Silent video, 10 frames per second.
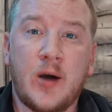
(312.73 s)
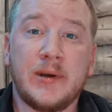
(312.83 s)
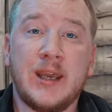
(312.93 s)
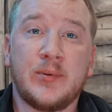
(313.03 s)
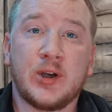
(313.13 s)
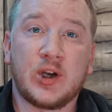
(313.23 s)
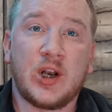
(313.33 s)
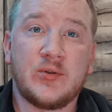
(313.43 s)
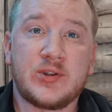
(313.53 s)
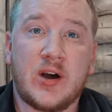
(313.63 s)
I'll be keeping a
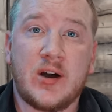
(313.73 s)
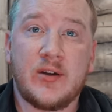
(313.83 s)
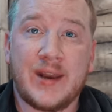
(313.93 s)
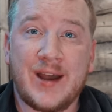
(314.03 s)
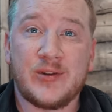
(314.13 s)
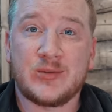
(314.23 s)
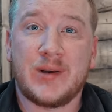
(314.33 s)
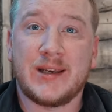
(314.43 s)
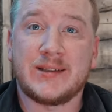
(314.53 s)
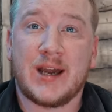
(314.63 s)
close eye on how this
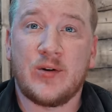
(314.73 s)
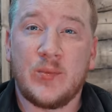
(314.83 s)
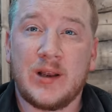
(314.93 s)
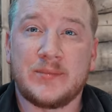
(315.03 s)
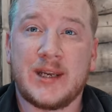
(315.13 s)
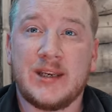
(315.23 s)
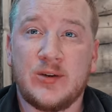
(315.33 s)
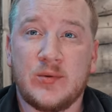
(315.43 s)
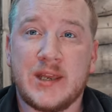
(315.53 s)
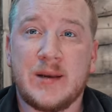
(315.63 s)
plays out and will update
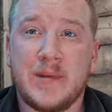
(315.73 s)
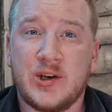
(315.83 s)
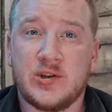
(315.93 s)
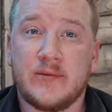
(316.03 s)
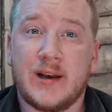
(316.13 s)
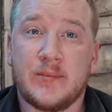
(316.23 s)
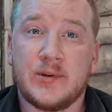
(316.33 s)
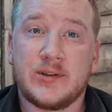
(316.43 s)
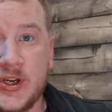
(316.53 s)
you with any major developments.